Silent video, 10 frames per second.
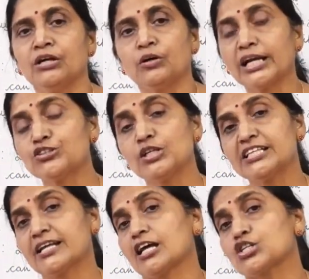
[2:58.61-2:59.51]
Actually,
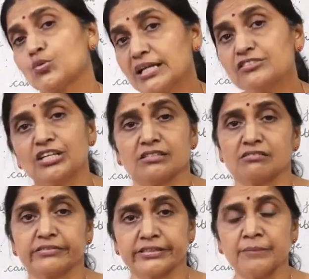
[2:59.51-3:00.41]
there are 12
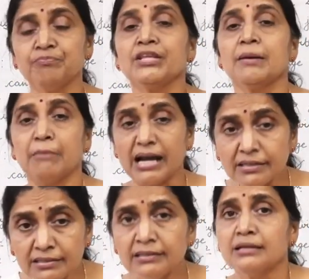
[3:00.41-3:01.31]
tenses.
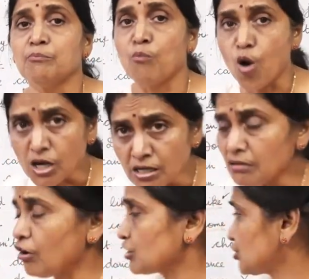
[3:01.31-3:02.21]
But
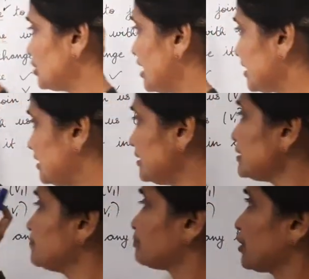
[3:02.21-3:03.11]
modal
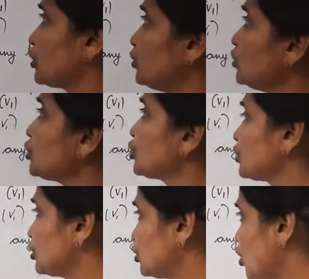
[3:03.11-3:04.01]
auxiliaries, you
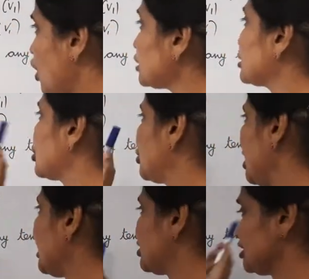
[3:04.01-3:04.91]
should not
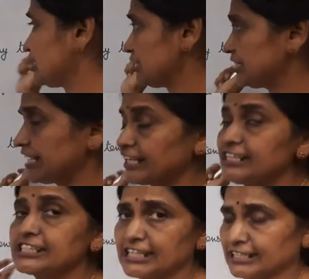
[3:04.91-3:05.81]
change it in
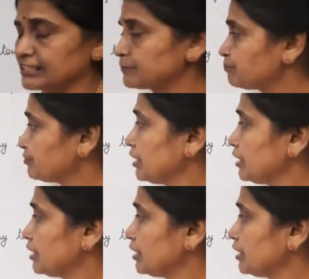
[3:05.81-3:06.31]
any tense.